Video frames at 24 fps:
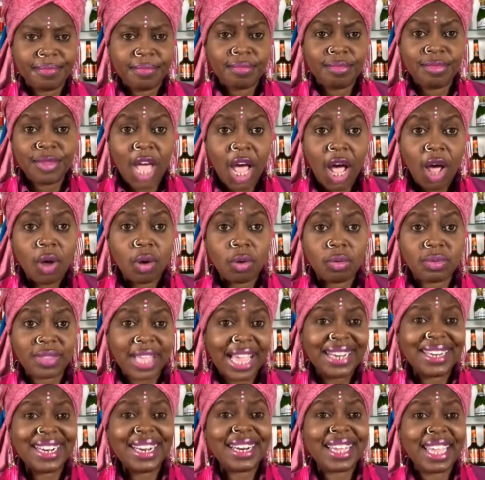No,
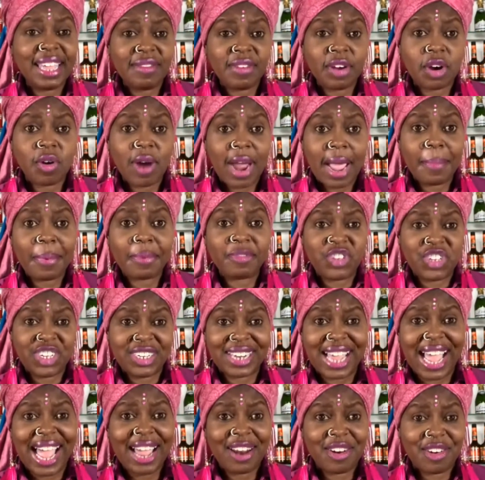they didn't give a crap if she
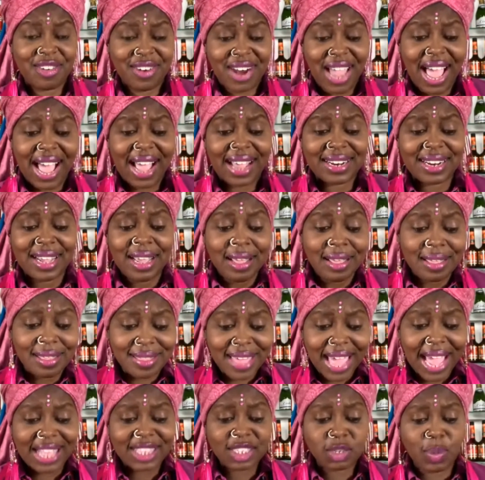died or not.
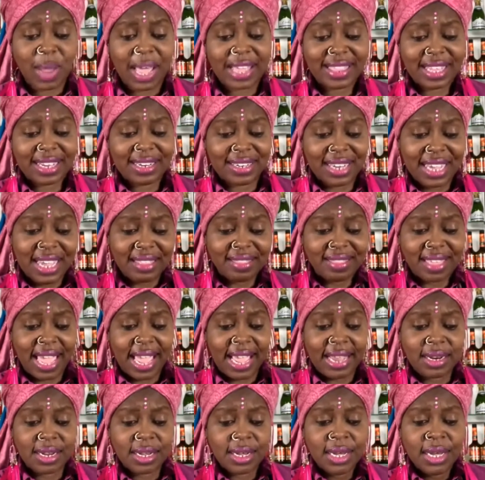That's why they did
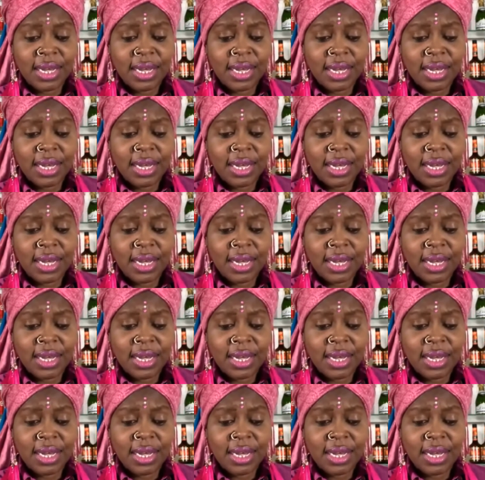that.